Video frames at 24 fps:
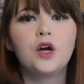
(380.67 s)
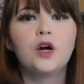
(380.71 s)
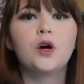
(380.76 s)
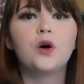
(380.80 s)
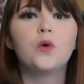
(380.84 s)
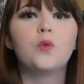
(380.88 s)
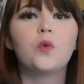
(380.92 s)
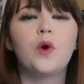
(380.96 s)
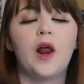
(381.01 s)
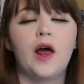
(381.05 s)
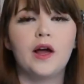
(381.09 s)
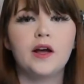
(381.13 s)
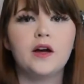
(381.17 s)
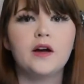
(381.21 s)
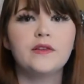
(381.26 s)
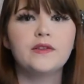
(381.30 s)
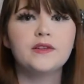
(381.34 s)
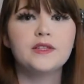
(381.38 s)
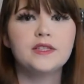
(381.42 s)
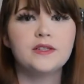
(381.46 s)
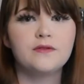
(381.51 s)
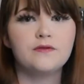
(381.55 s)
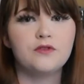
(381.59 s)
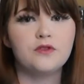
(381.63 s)
when I got
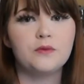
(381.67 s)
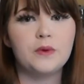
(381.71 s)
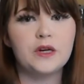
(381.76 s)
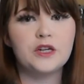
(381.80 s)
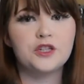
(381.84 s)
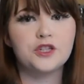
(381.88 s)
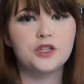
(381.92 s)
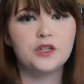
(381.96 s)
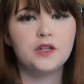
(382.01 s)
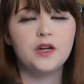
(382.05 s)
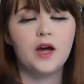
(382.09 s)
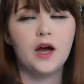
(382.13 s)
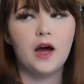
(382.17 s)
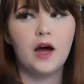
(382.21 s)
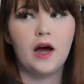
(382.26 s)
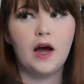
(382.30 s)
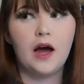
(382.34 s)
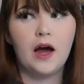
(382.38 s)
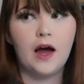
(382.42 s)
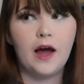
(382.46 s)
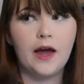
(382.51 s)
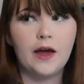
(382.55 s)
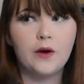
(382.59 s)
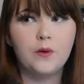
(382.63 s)
this information,
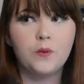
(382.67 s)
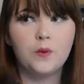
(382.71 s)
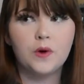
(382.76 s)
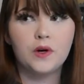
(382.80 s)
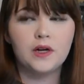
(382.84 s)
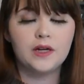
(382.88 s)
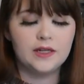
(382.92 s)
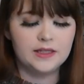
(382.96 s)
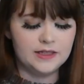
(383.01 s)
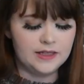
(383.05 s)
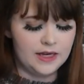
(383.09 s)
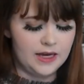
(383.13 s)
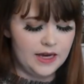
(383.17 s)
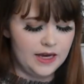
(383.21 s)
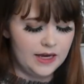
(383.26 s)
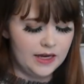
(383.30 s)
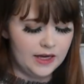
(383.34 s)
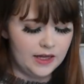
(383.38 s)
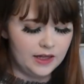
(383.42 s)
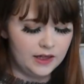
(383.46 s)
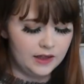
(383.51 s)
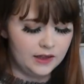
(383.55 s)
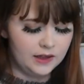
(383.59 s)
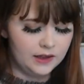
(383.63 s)
I was
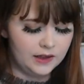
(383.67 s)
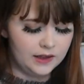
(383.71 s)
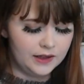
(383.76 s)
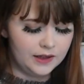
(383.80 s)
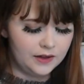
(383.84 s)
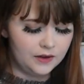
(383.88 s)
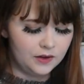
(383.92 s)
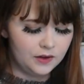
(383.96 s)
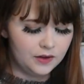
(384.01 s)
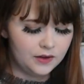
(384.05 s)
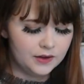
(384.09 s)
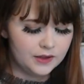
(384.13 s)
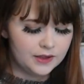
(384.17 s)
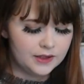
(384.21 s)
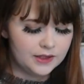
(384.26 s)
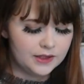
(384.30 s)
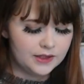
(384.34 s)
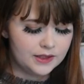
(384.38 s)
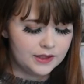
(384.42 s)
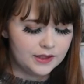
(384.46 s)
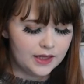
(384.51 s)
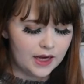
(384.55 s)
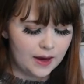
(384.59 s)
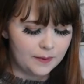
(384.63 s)
a little
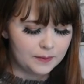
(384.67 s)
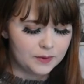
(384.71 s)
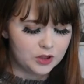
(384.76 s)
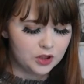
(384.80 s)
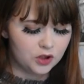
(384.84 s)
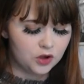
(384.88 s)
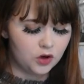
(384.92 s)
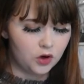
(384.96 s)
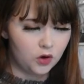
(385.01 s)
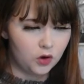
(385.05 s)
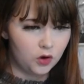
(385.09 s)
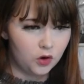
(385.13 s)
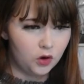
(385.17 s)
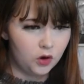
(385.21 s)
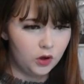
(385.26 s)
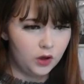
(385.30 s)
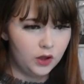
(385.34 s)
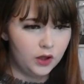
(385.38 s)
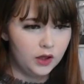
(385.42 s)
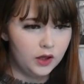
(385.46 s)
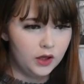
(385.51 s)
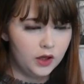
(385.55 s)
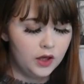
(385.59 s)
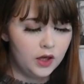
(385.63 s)

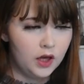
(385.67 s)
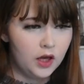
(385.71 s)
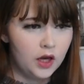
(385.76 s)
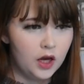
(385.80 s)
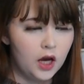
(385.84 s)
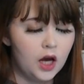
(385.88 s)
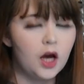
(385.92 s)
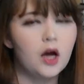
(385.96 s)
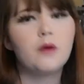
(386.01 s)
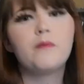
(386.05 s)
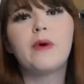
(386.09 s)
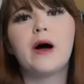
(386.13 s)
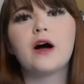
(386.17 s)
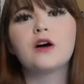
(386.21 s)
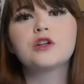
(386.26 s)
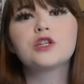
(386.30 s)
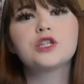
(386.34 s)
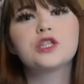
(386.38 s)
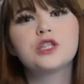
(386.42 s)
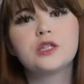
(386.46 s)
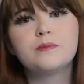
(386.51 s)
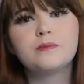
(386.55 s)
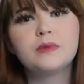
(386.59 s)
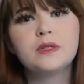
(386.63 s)
skeptical about
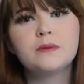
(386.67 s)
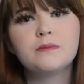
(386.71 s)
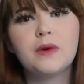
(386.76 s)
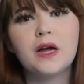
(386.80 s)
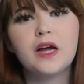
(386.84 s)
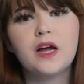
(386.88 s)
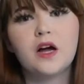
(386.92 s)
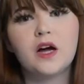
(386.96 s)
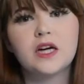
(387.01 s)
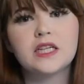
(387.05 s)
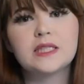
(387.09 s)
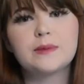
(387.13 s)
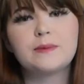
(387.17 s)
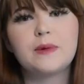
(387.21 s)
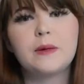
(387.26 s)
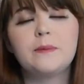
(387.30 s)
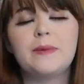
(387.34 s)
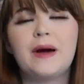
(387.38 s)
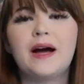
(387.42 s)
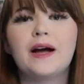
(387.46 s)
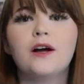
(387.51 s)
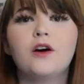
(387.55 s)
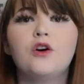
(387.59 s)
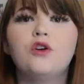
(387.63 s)
shipping my cosplay
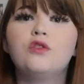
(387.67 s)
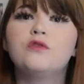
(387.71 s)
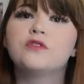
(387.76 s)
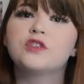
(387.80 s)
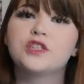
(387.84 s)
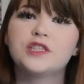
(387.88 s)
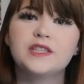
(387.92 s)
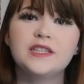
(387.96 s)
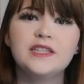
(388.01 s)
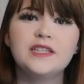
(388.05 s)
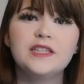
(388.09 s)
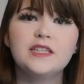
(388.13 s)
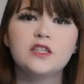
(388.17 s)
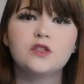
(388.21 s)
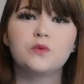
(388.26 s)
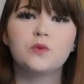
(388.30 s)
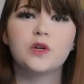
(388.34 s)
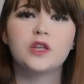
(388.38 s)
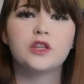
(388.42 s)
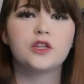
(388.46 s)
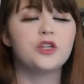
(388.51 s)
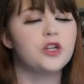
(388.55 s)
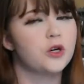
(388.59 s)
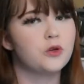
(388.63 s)
back overseas
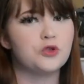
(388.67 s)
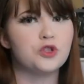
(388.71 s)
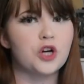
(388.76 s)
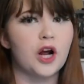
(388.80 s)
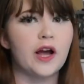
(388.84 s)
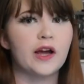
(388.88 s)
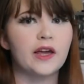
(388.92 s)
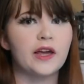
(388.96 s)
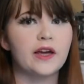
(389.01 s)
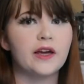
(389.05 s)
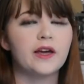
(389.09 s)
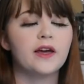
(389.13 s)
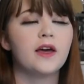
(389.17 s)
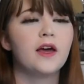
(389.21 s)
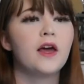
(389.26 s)
with no tracking.